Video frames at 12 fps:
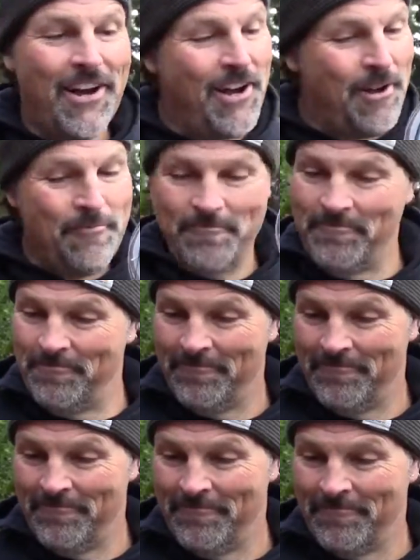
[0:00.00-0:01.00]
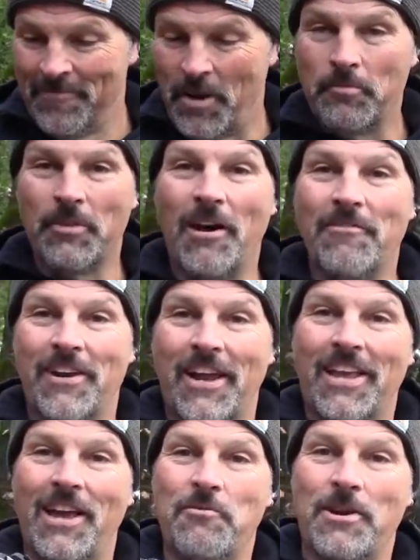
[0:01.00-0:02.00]
I'm loving it.
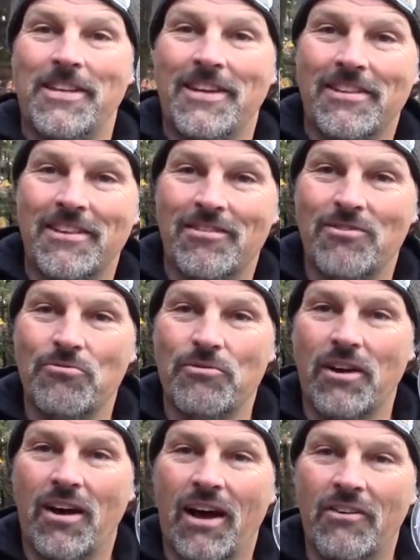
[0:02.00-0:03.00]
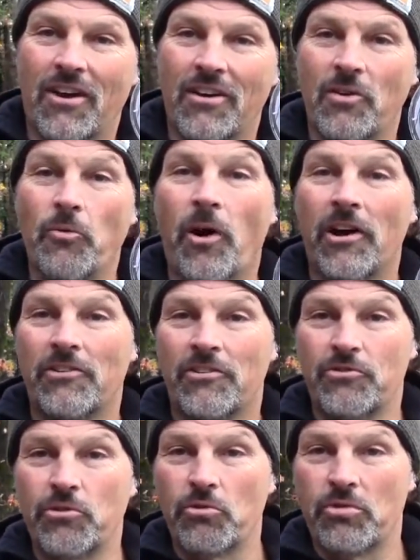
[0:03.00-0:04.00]
I can't wait to get this new reel out on the water
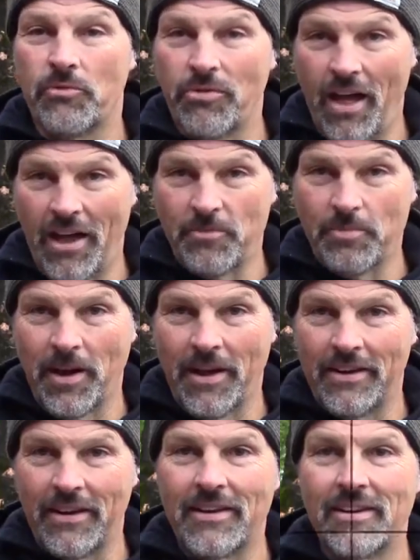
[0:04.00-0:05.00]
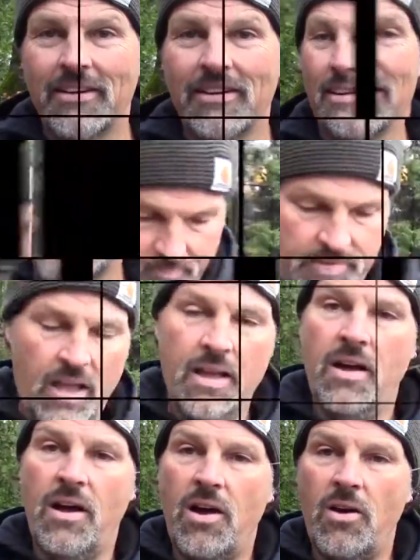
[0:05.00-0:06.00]
and troll some flies behind it.
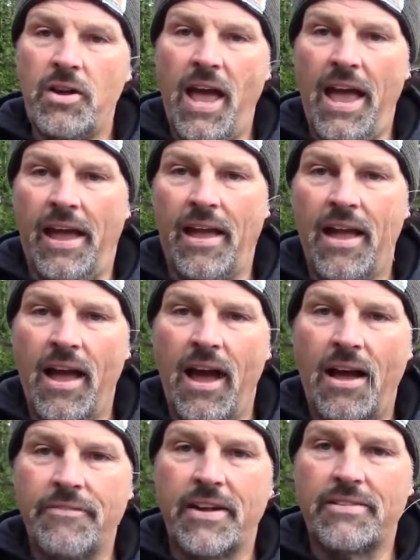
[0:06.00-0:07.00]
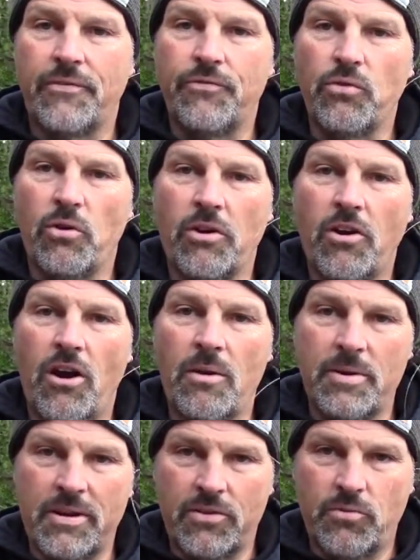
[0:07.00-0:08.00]
Okay, I've got the
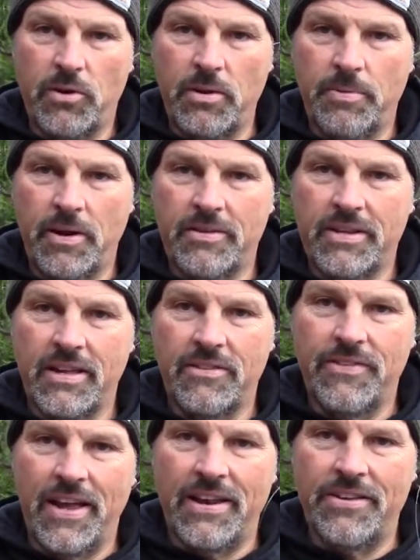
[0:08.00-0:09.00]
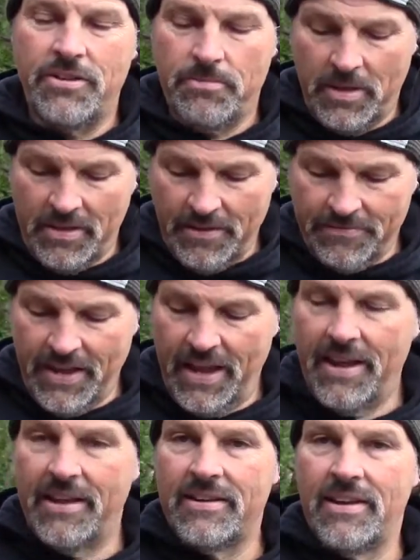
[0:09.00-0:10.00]
fluorocarbon, the 20-pound test vanish in my left
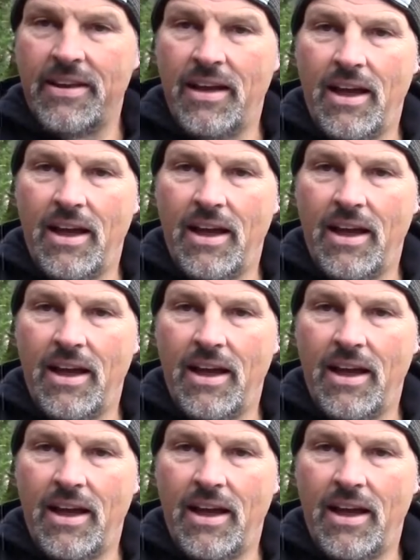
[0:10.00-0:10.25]
hand.